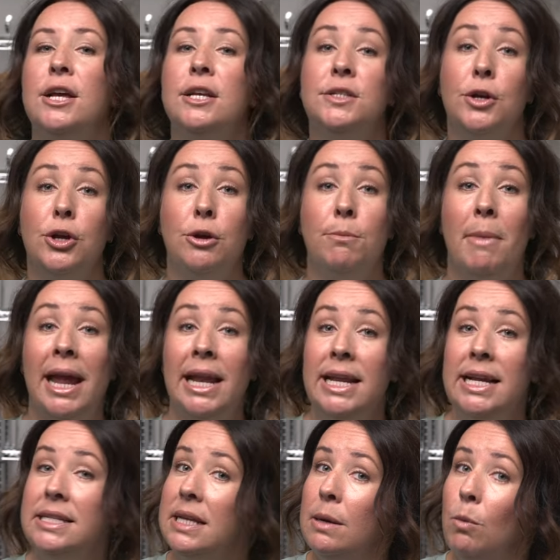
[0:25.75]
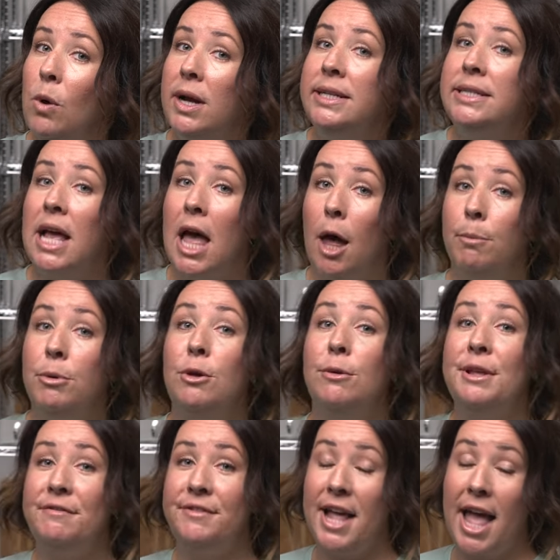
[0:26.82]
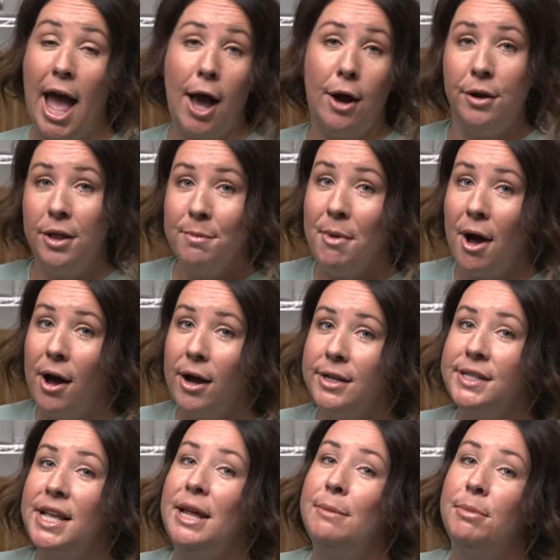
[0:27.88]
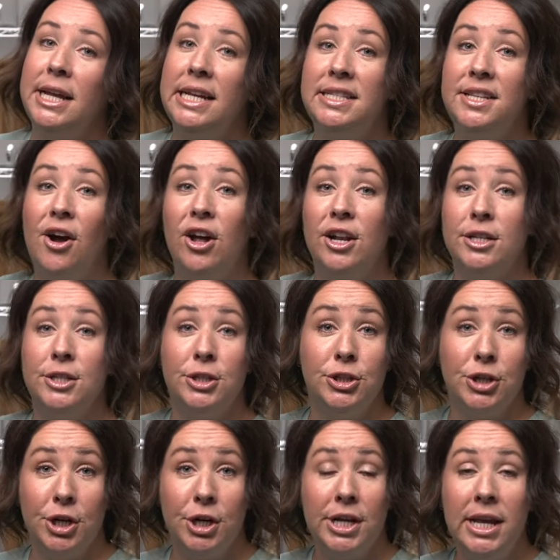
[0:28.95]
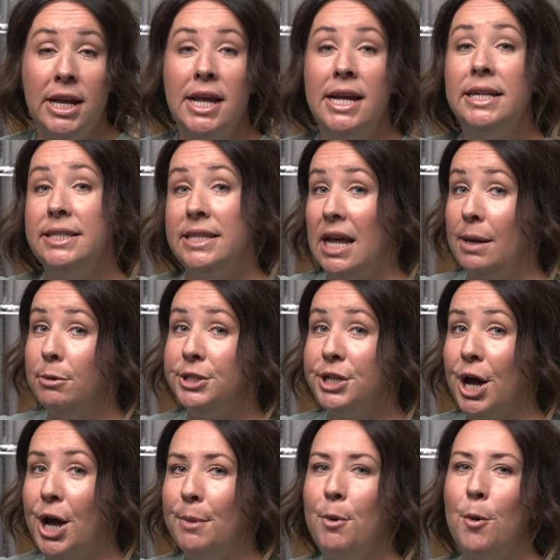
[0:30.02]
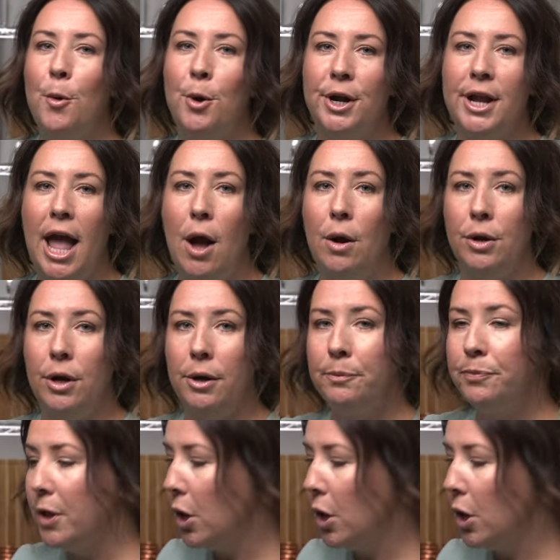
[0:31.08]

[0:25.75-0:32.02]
so you may need someone to help you lift it out of the box and place it on a sturdy tabletop or counter